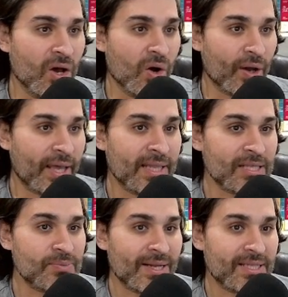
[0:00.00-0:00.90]
Okay,
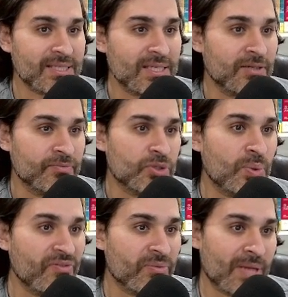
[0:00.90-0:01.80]
next we have this
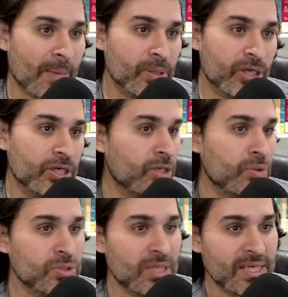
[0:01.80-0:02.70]
tweet from DappLooker, who said,